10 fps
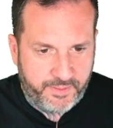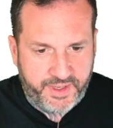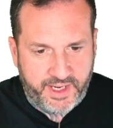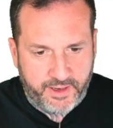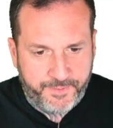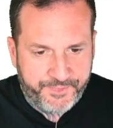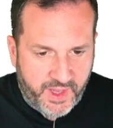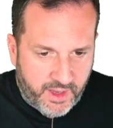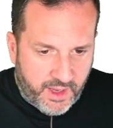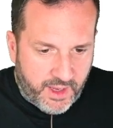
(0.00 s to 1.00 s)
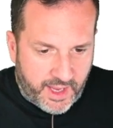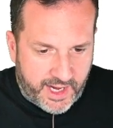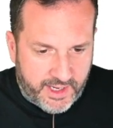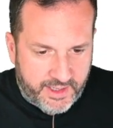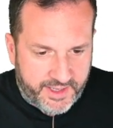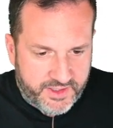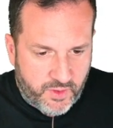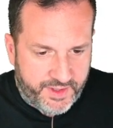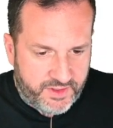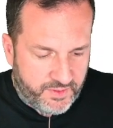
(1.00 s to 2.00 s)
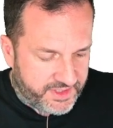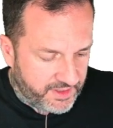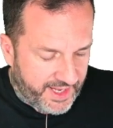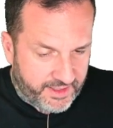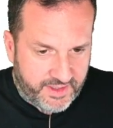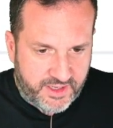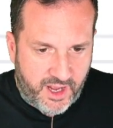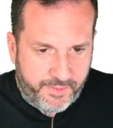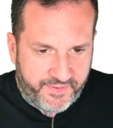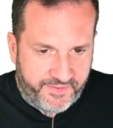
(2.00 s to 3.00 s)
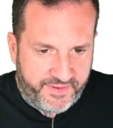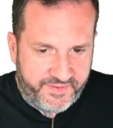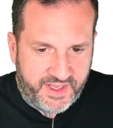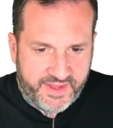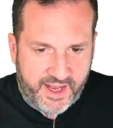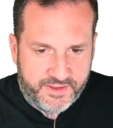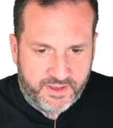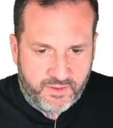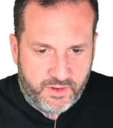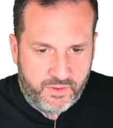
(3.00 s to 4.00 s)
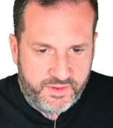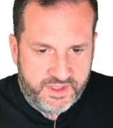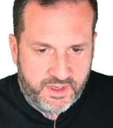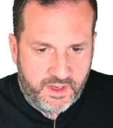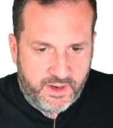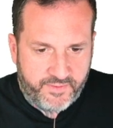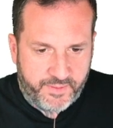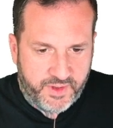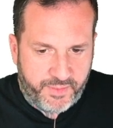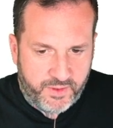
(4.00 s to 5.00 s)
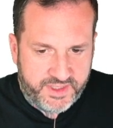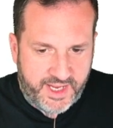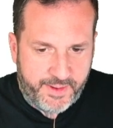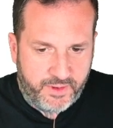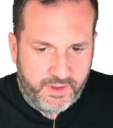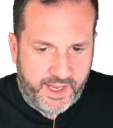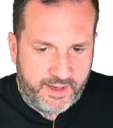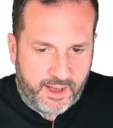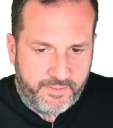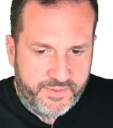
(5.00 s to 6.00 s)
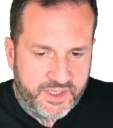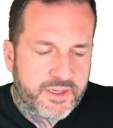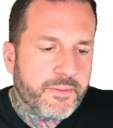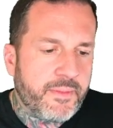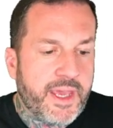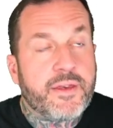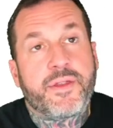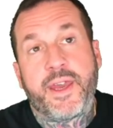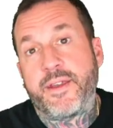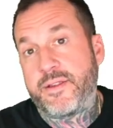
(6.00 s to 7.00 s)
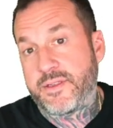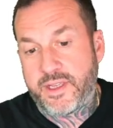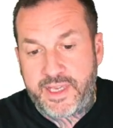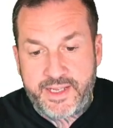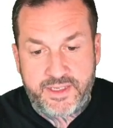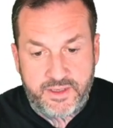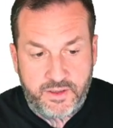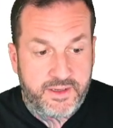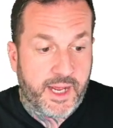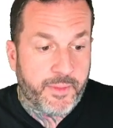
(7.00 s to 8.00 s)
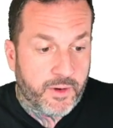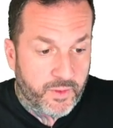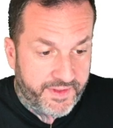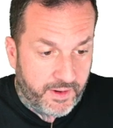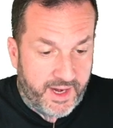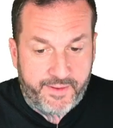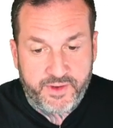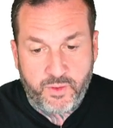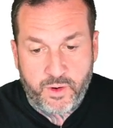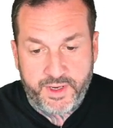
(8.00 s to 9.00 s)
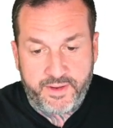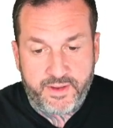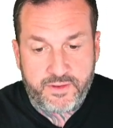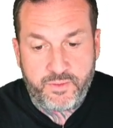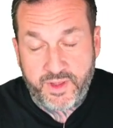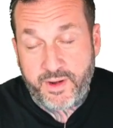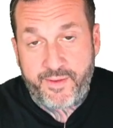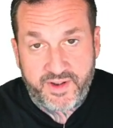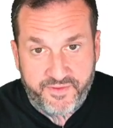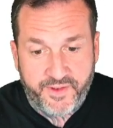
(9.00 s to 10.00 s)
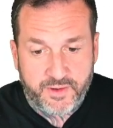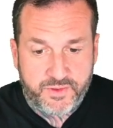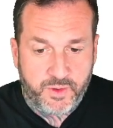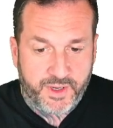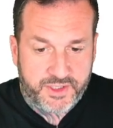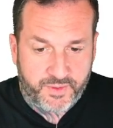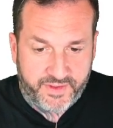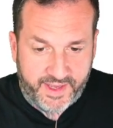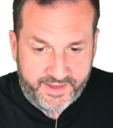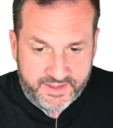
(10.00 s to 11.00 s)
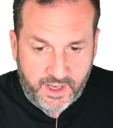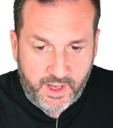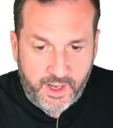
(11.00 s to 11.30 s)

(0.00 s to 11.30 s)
up here, and it's going to select the top 50,000 rows from the post table, and um, just to make things easy to demo without having to worry, without having to fiddle too much with things,